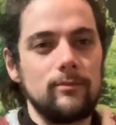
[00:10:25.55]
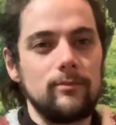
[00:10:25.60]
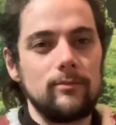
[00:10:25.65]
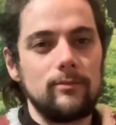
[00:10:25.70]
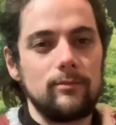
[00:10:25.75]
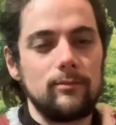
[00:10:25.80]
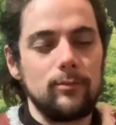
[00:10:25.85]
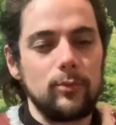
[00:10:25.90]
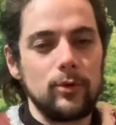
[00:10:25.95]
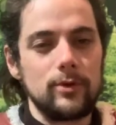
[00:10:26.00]

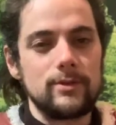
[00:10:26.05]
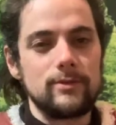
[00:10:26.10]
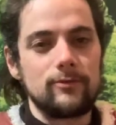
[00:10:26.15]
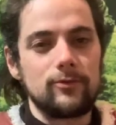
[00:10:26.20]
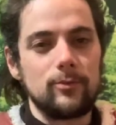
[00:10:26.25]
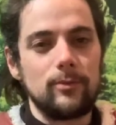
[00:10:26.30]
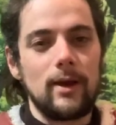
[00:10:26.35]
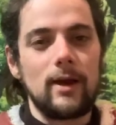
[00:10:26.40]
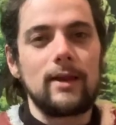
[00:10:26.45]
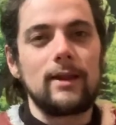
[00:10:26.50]
Buddhism,
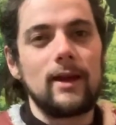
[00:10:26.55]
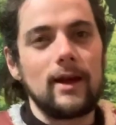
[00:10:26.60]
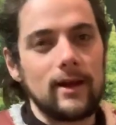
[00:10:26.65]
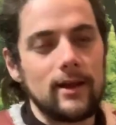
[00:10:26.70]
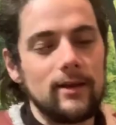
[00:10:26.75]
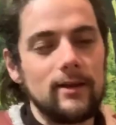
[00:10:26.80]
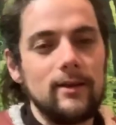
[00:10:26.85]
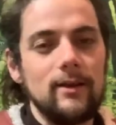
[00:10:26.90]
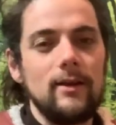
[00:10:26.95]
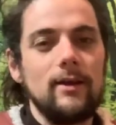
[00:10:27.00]
from
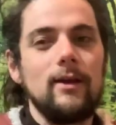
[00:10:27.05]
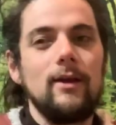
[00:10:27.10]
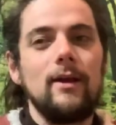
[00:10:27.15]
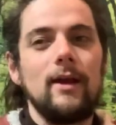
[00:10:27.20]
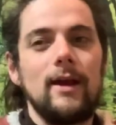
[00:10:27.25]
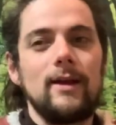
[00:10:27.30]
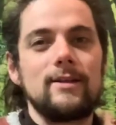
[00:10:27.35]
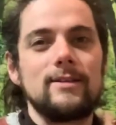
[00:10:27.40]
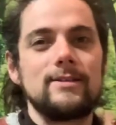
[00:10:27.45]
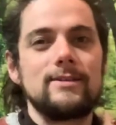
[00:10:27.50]
Mahayana
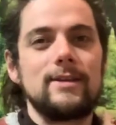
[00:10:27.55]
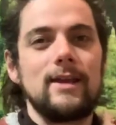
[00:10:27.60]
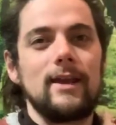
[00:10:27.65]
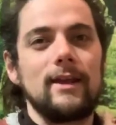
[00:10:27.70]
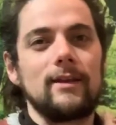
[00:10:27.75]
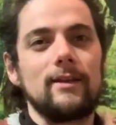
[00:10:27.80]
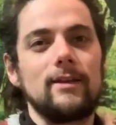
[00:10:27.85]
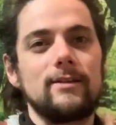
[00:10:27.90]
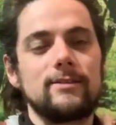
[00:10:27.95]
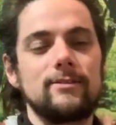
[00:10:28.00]
and
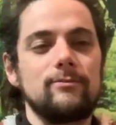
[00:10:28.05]
Zen